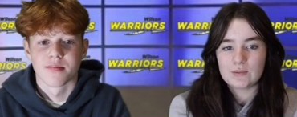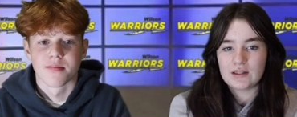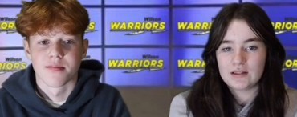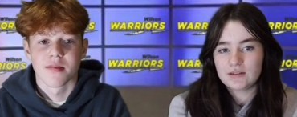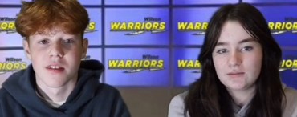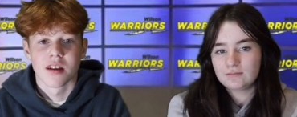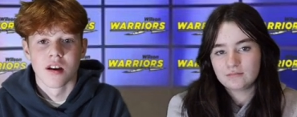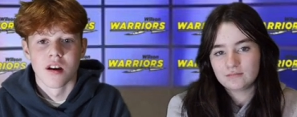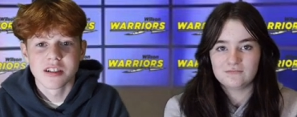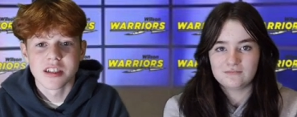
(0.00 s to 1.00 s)
Speaker 1: week.
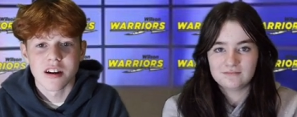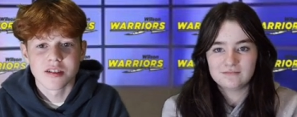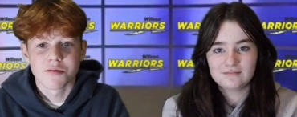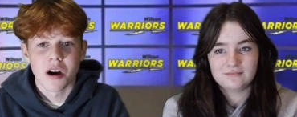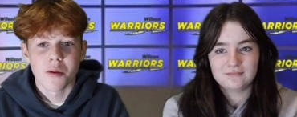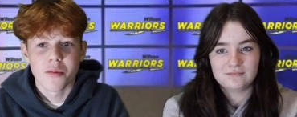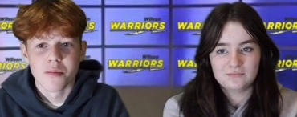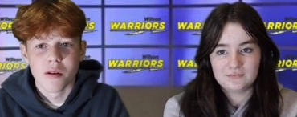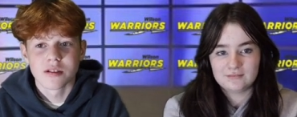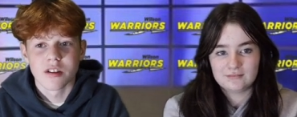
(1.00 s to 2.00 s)
Speaker 2: Which house will help the
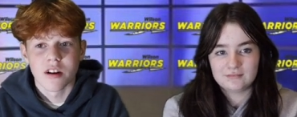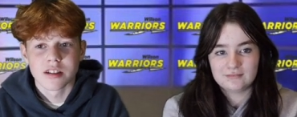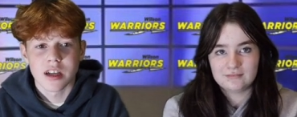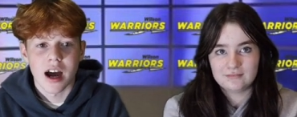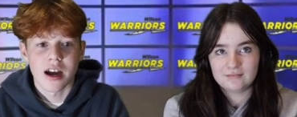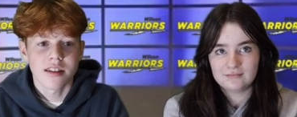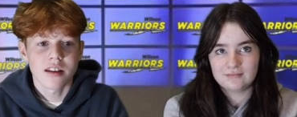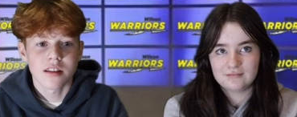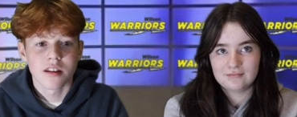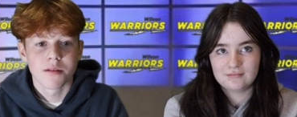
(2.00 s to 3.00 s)
most dogs? I
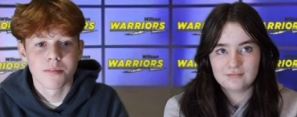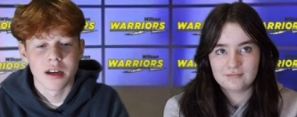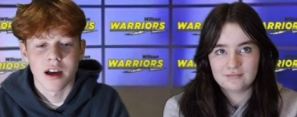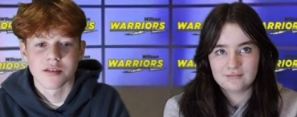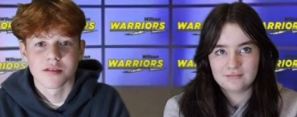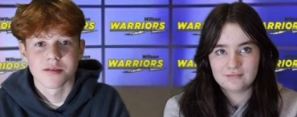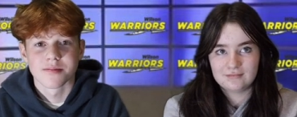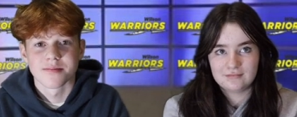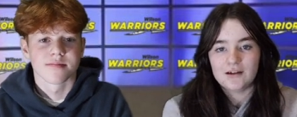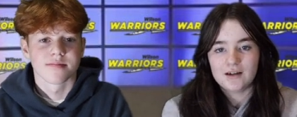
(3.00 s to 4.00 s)
think the pink house.
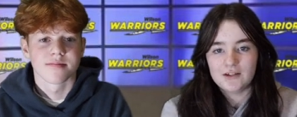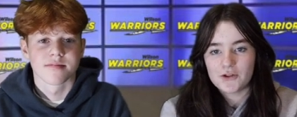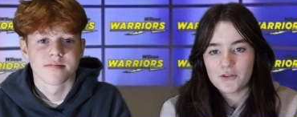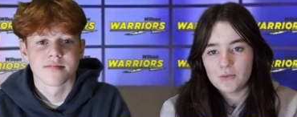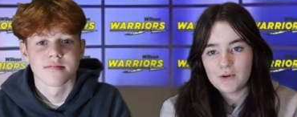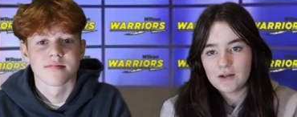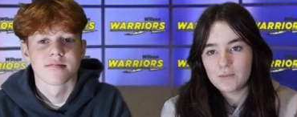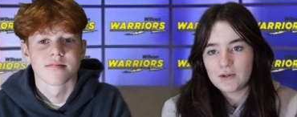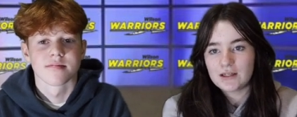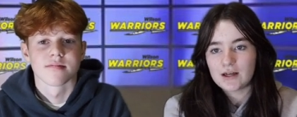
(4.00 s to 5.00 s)
Speaker 1: Another way to
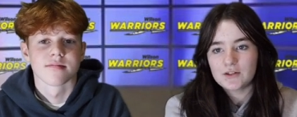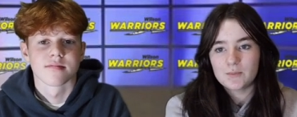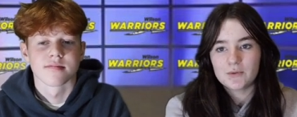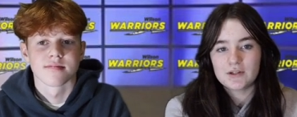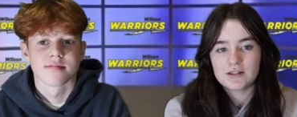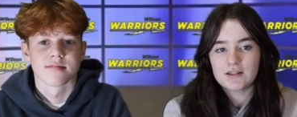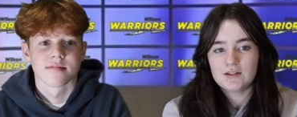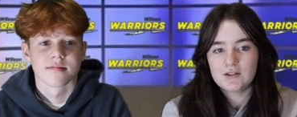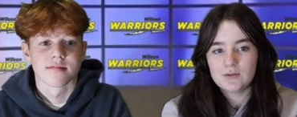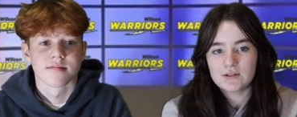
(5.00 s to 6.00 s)
win house points
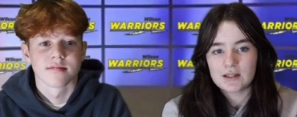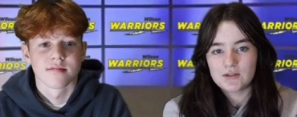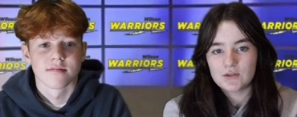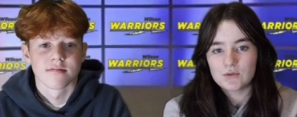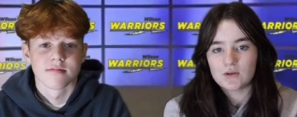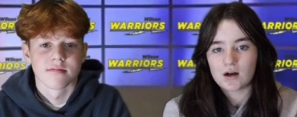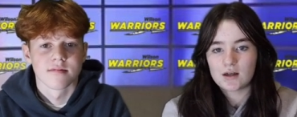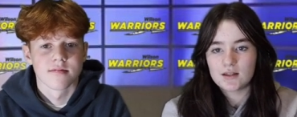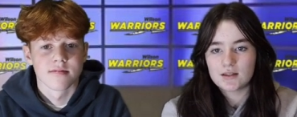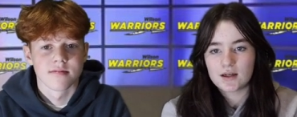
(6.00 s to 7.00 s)
is to attend school
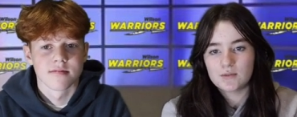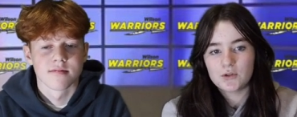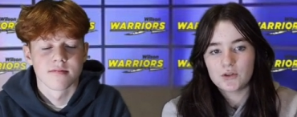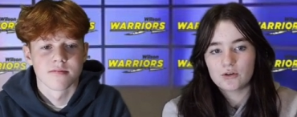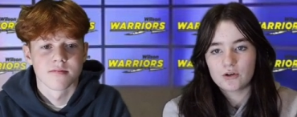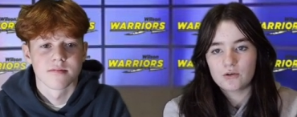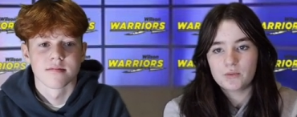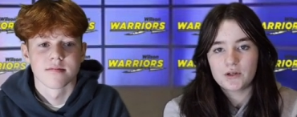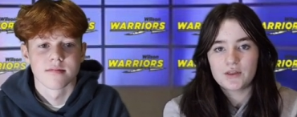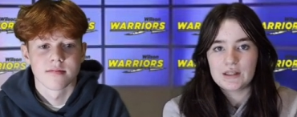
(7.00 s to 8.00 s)
on time with your
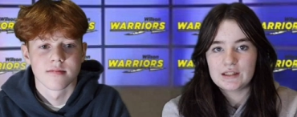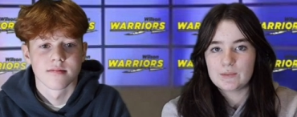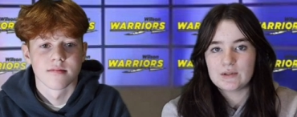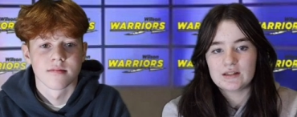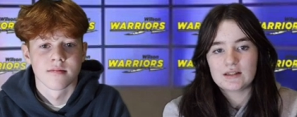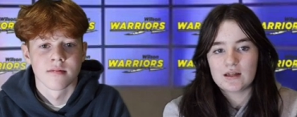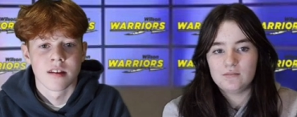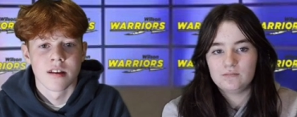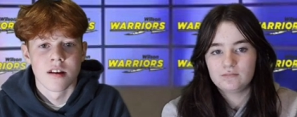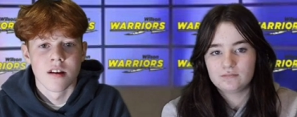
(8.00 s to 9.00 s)
Chromebook this Wednesday.
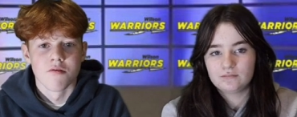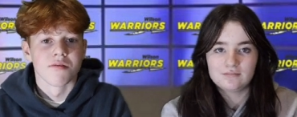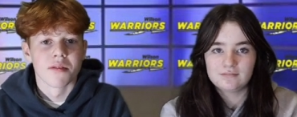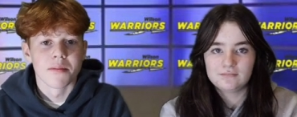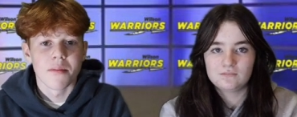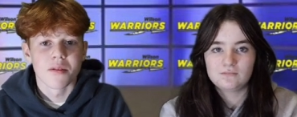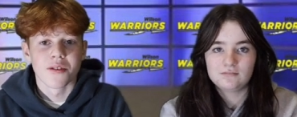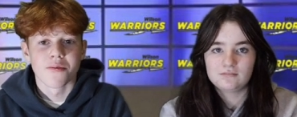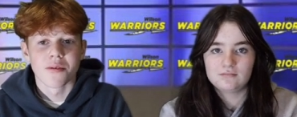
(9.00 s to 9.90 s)
Speaker 2: Remember, the